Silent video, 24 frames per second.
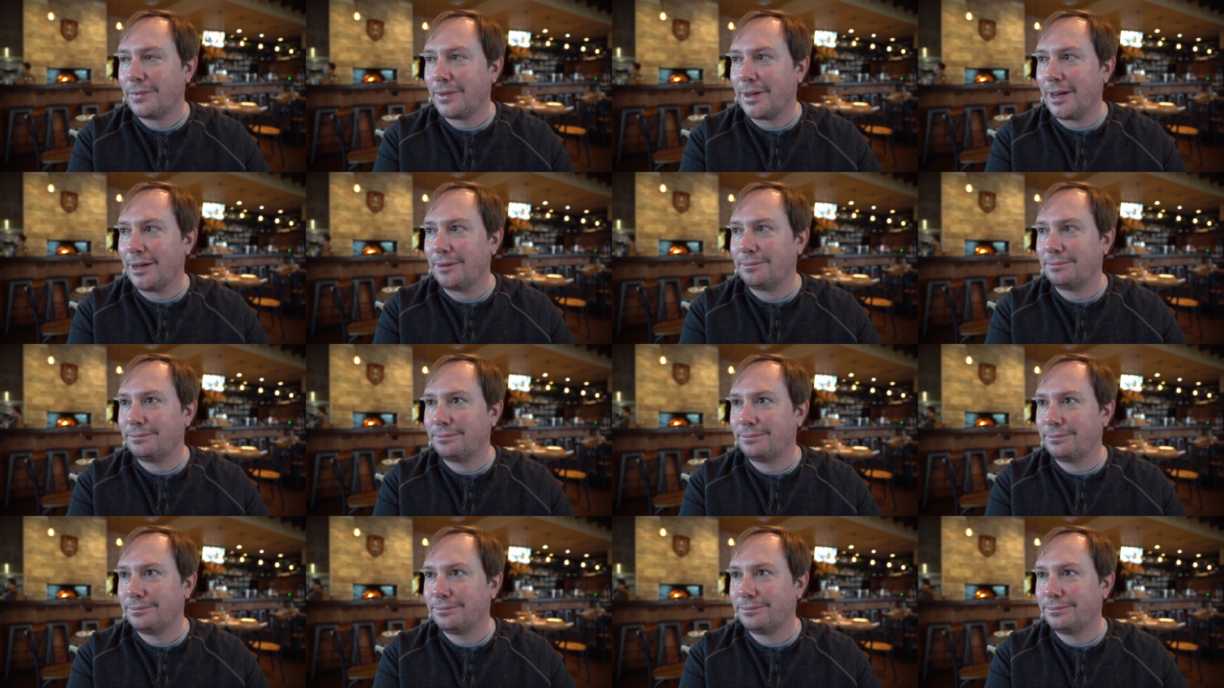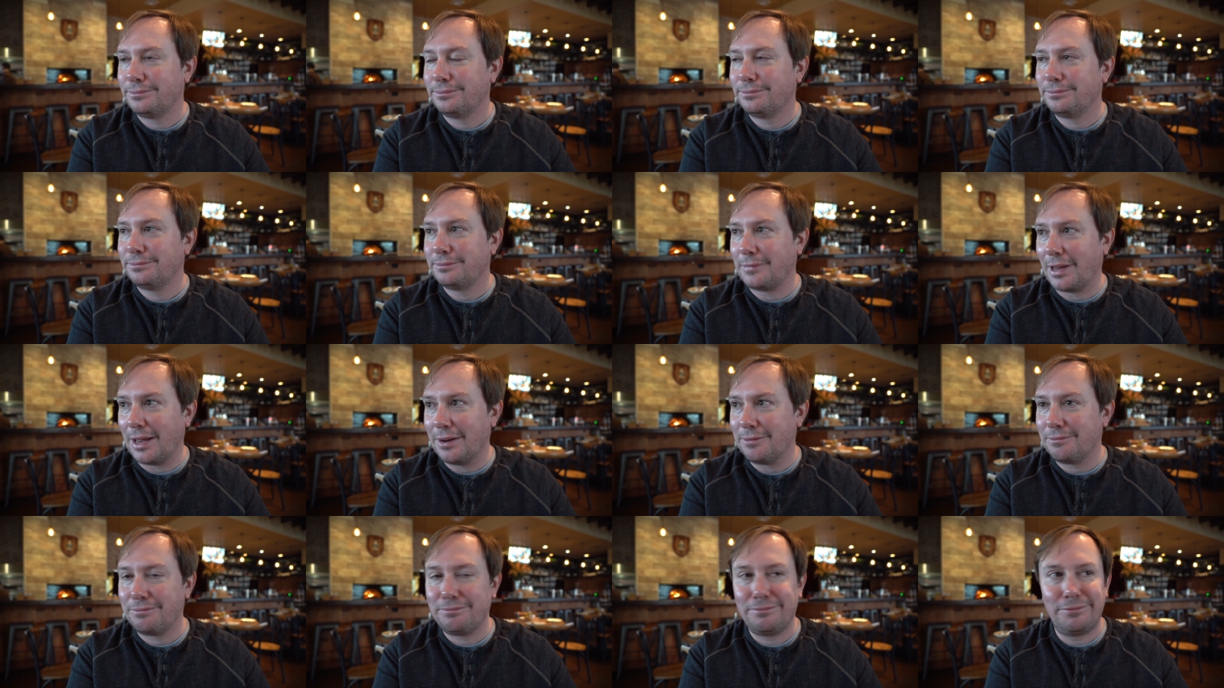
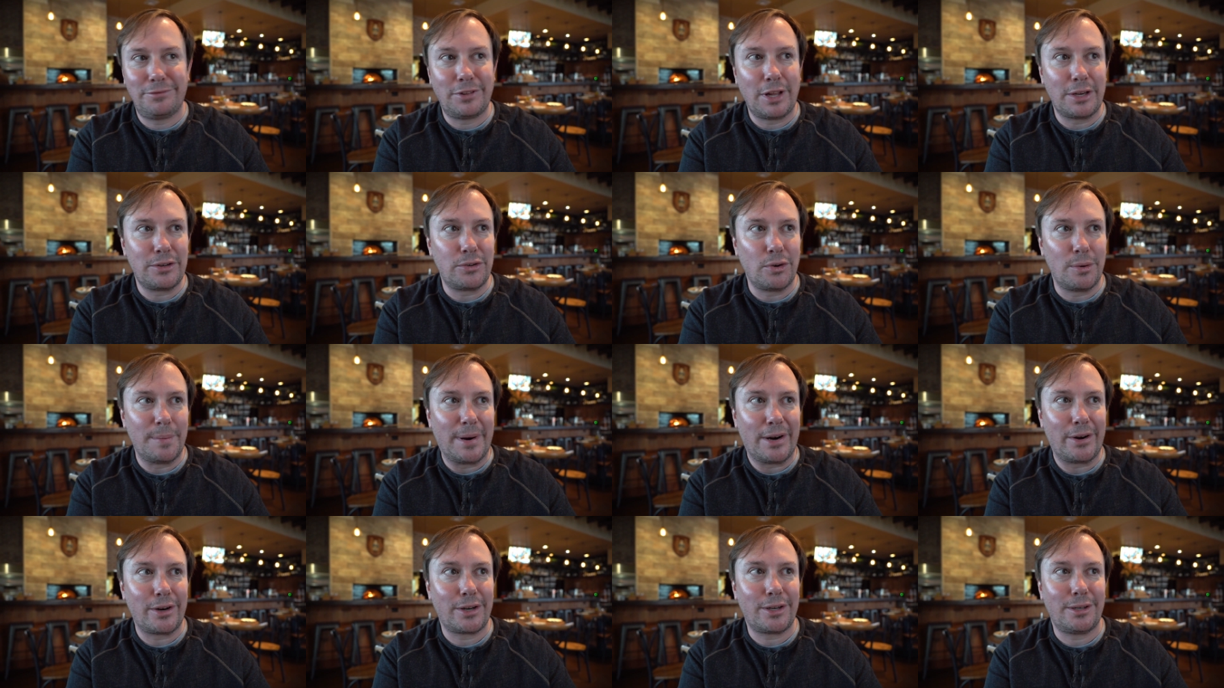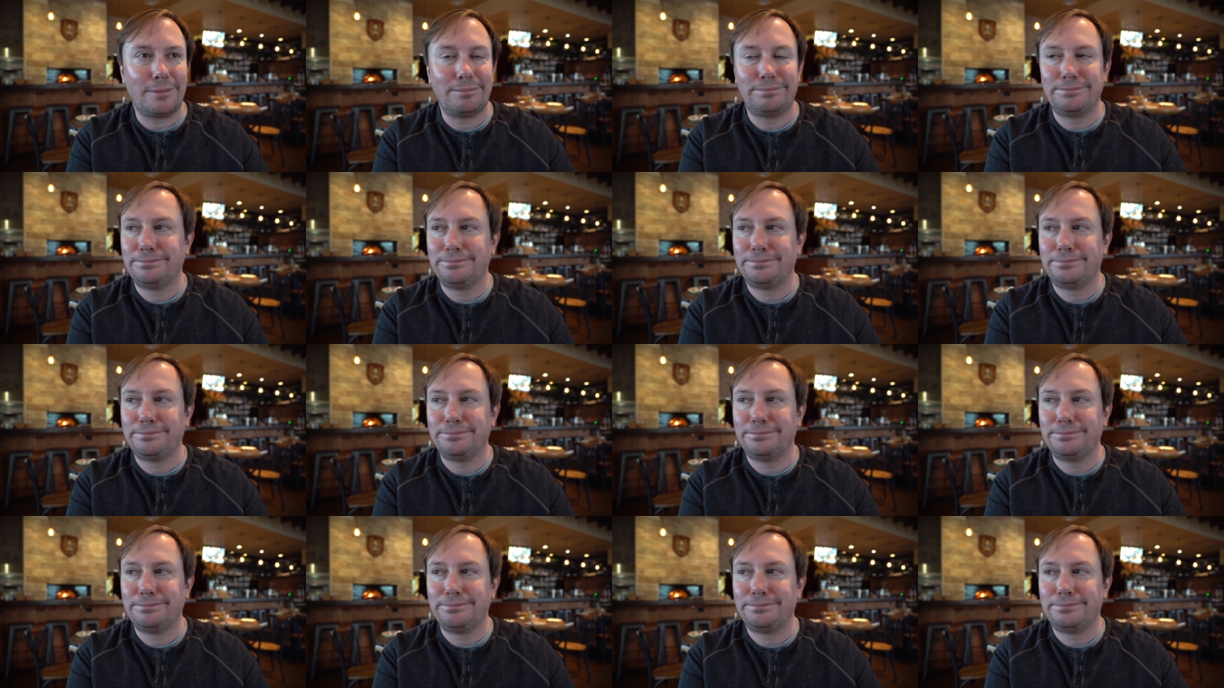Yeah, and fled to America.